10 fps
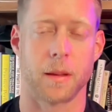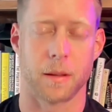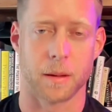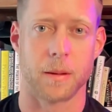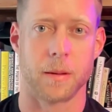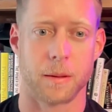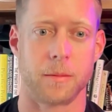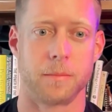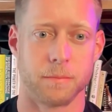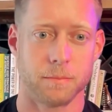
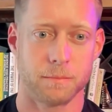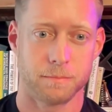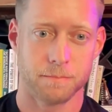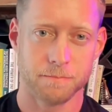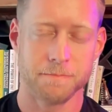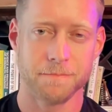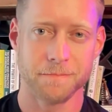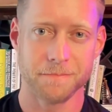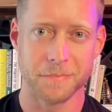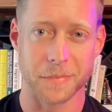
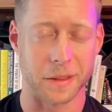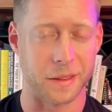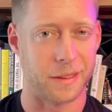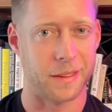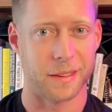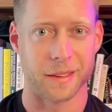This person isn't speaking.